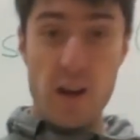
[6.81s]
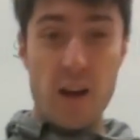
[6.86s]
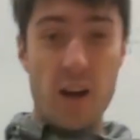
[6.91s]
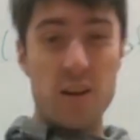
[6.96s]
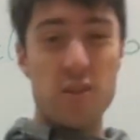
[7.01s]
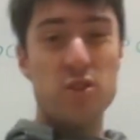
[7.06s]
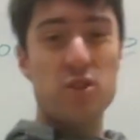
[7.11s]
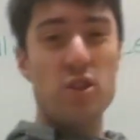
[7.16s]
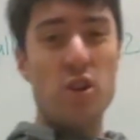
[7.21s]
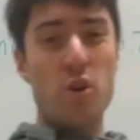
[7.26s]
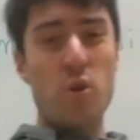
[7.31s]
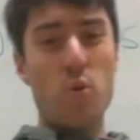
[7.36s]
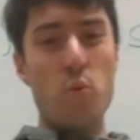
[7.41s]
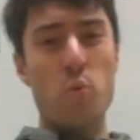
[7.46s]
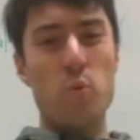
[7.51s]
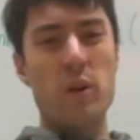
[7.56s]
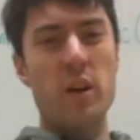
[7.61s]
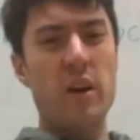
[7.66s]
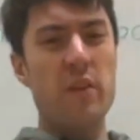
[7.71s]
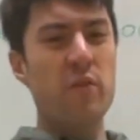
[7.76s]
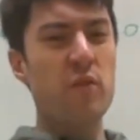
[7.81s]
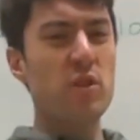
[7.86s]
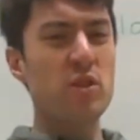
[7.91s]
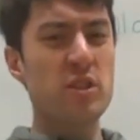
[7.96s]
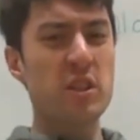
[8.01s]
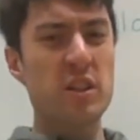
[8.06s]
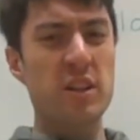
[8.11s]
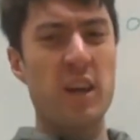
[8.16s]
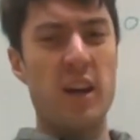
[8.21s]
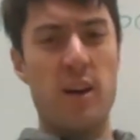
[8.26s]
And so, when I
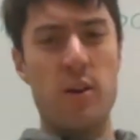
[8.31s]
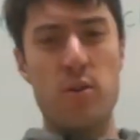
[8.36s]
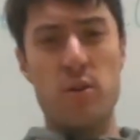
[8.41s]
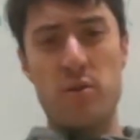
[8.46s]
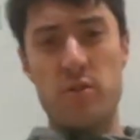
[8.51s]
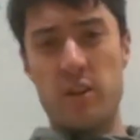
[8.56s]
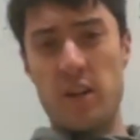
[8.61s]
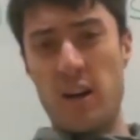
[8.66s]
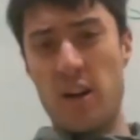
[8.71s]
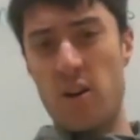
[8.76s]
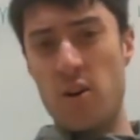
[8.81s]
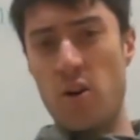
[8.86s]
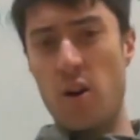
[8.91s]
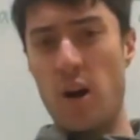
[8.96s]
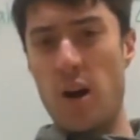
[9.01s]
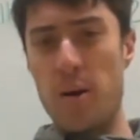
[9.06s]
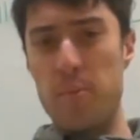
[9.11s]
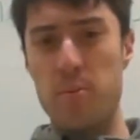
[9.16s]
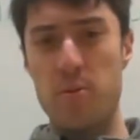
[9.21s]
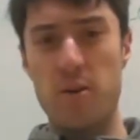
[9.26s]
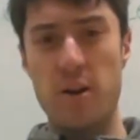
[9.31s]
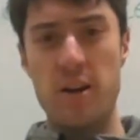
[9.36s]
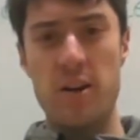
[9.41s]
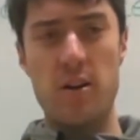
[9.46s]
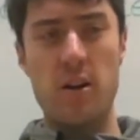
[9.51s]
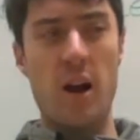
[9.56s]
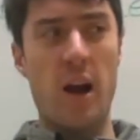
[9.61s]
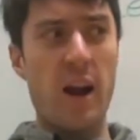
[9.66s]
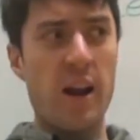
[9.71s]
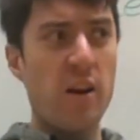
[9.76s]
first encountered the arrow
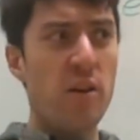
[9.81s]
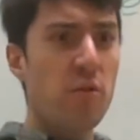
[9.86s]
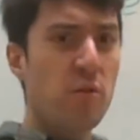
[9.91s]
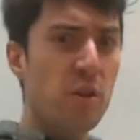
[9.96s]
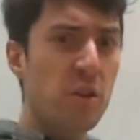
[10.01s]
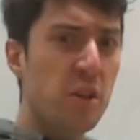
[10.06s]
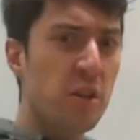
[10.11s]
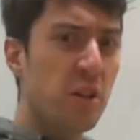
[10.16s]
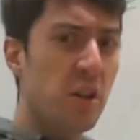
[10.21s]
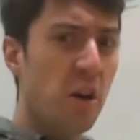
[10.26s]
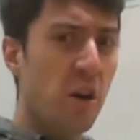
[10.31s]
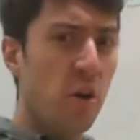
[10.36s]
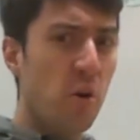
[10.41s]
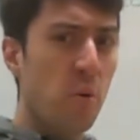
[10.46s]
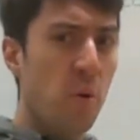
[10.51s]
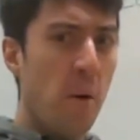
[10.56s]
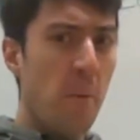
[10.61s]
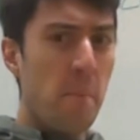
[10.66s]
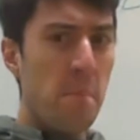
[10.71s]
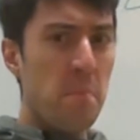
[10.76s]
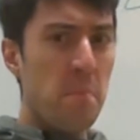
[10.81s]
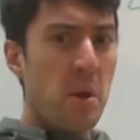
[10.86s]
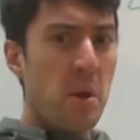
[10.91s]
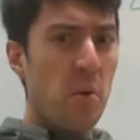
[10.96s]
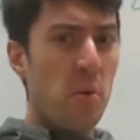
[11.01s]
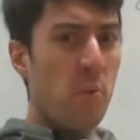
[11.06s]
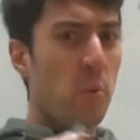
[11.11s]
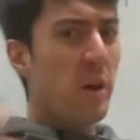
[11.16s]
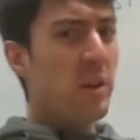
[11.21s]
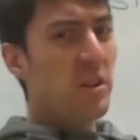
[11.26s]
operator, I didn't really know
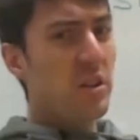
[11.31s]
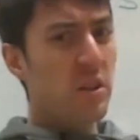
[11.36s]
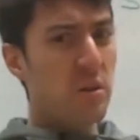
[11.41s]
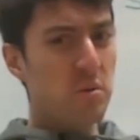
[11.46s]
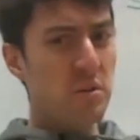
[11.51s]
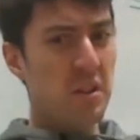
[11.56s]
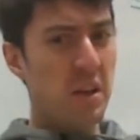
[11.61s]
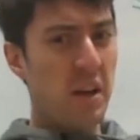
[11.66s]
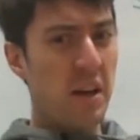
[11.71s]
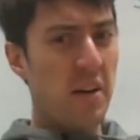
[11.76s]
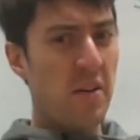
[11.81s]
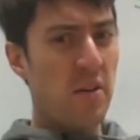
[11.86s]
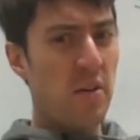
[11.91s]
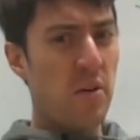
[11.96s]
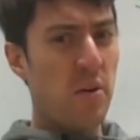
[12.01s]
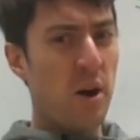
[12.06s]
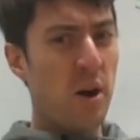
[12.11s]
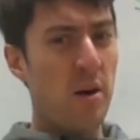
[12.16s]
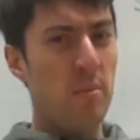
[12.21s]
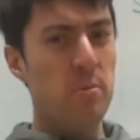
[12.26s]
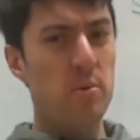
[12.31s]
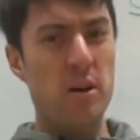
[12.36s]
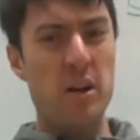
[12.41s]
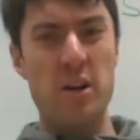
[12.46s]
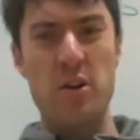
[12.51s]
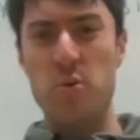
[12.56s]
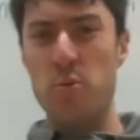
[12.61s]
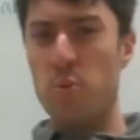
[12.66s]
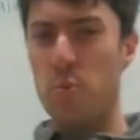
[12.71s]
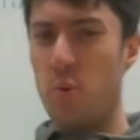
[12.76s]
when to use the arrow
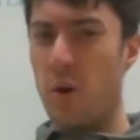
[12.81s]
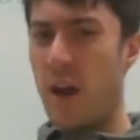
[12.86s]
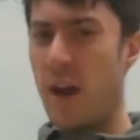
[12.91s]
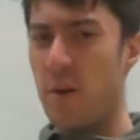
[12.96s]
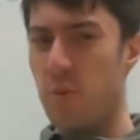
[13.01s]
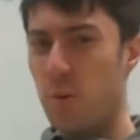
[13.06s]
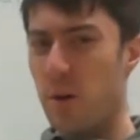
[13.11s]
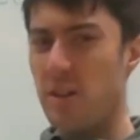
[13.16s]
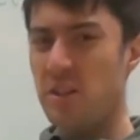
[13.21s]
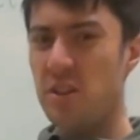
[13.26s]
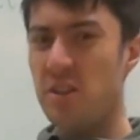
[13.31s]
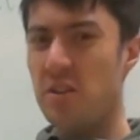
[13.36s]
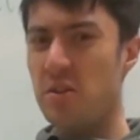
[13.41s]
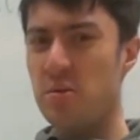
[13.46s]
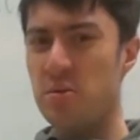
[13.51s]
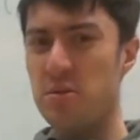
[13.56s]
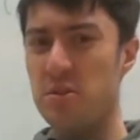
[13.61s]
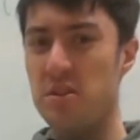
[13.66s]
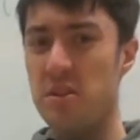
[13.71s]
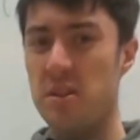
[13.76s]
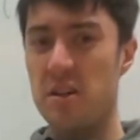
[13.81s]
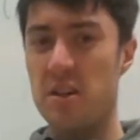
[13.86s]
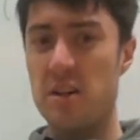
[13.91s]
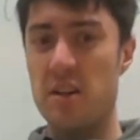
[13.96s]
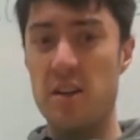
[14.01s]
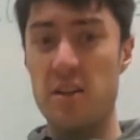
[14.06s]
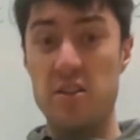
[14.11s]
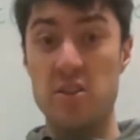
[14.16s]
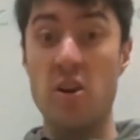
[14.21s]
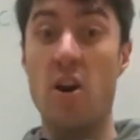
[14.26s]
operator and when to use
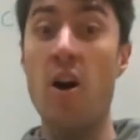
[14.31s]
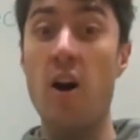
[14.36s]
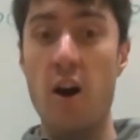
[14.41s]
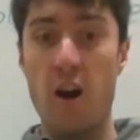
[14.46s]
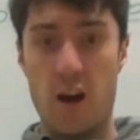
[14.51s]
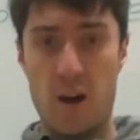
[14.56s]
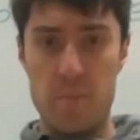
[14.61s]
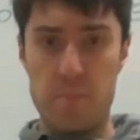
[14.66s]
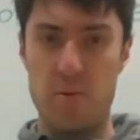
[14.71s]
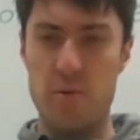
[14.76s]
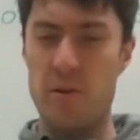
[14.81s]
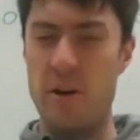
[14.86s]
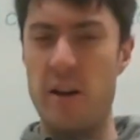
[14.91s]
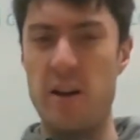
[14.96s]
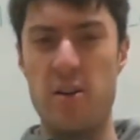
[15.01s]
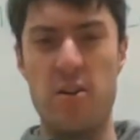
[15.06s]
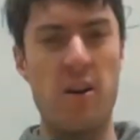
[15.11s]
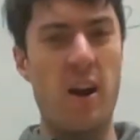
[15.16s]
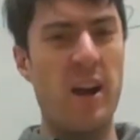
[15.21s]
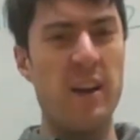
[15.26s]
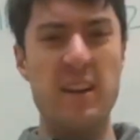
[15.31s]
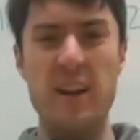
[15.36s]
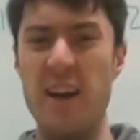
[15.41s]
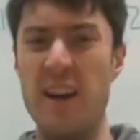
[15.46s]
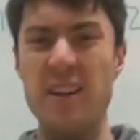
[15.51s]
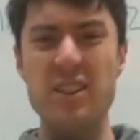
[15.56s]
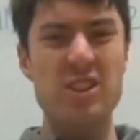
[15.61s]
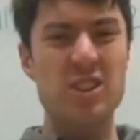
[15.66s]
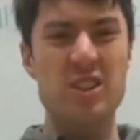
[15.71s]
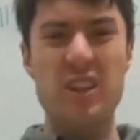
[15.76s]
the dot operator. I kind
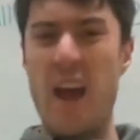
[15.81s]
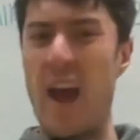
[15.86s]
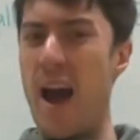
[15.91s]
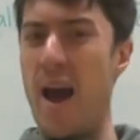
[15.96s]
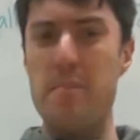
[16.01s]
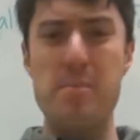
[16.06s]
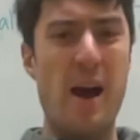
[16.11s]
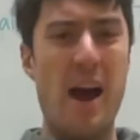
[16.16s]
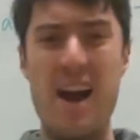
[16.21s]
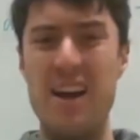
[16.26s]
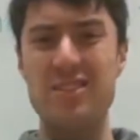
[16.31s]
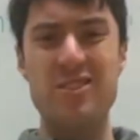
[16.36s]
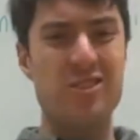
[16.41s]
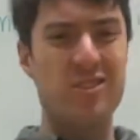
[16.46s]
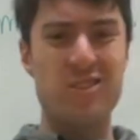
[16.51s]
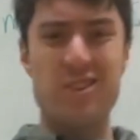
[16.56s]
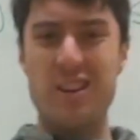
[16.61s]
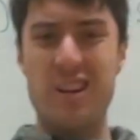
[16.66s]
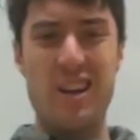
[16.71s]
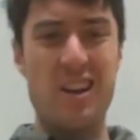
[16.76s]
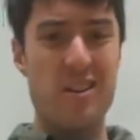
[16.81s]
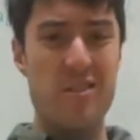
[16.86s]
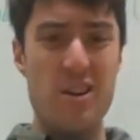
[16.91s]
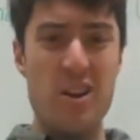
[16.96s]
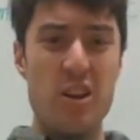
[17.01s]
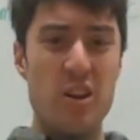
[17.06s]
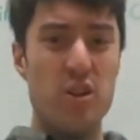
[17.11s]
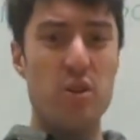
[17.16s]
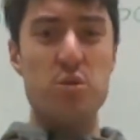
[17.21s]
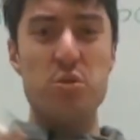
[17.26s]
of just haphazardly
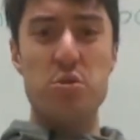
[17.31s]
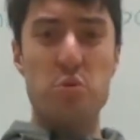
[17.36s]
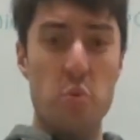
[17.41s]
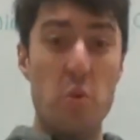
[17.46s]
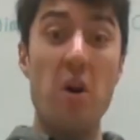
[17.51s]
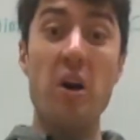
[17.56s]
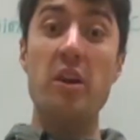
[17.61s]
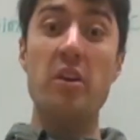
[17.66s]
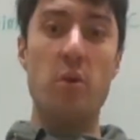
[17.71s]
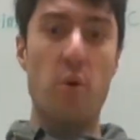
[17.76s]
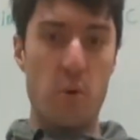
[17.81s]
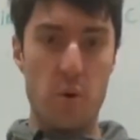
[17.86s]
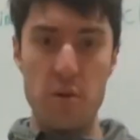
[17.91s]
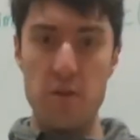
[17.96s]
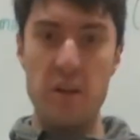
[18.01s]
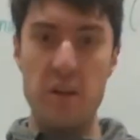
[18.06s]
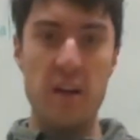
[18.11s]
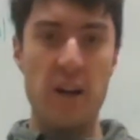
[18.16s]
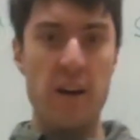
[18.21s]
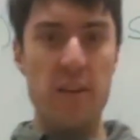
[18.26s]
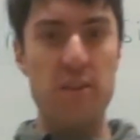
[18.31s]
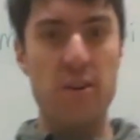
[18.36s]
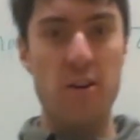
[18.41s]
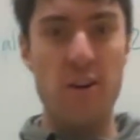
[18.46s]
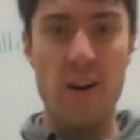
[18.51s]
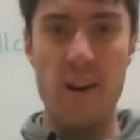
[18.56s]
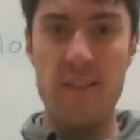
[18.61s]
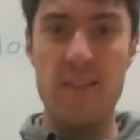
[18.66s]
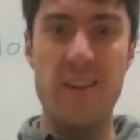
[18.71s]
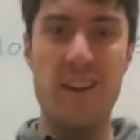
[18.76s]
used one or the other,
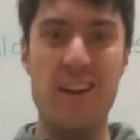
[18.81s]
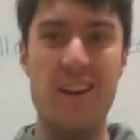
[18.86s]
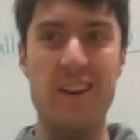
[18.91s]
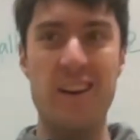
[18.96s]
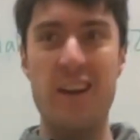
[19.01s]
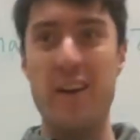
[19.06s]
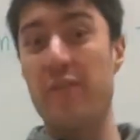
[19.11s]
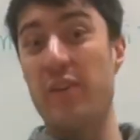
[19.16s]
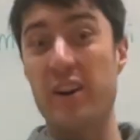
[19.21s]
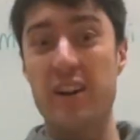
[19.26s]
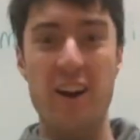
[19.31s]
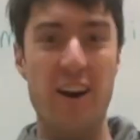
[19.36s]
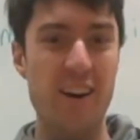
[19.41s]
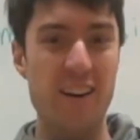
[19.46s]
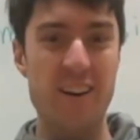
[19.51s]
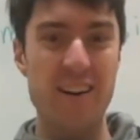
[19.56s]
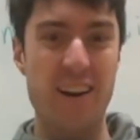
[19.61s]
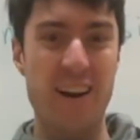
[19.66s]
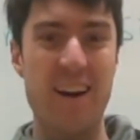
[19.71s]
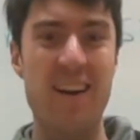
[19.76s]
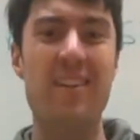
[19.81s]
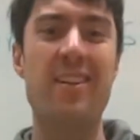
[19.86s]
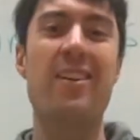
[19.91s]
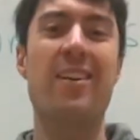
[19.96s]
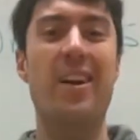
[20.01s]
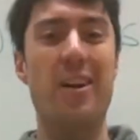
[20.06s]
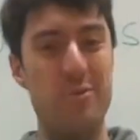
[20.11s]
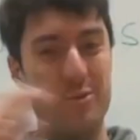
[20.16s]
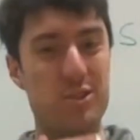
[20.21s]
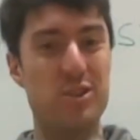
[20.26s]
and then if I got an error,
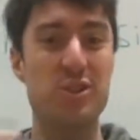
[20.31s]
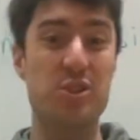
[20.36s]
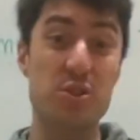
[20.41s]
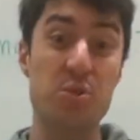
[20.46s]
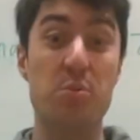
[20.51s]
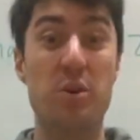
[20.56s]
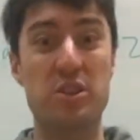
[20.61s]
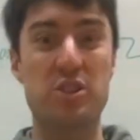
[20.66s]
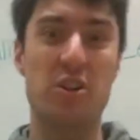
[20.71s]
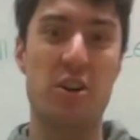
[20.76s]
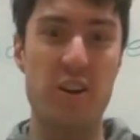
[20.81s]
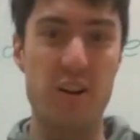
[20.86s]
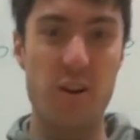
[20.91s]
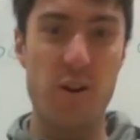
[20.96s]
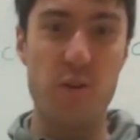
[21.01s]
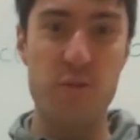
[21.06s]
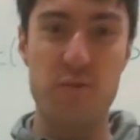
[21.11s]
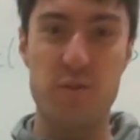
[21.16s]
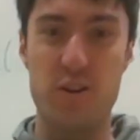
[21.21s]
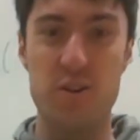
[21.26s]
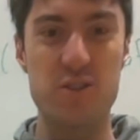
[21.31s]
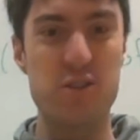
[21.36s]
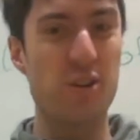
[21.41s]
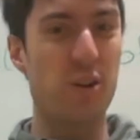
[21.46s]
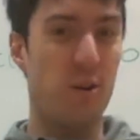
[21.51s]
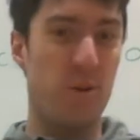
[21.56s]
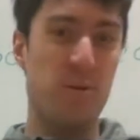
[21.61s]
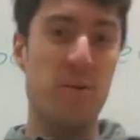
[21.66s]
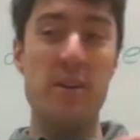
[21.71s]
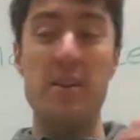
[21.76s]
I would just switch on over.
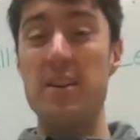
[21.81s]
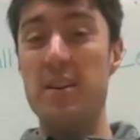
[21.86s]
So,